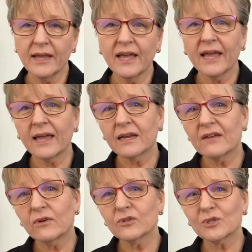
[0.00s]
and I've
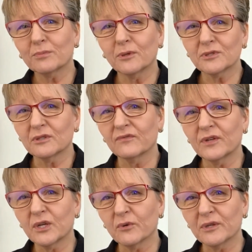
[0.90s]
also posted the
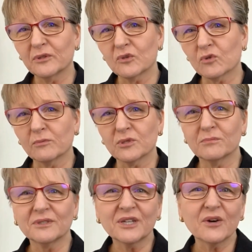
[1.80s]
video in the description
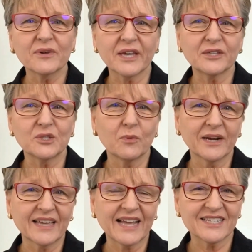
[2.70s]
below in case you want to
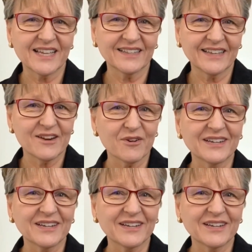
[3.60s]
catch that later.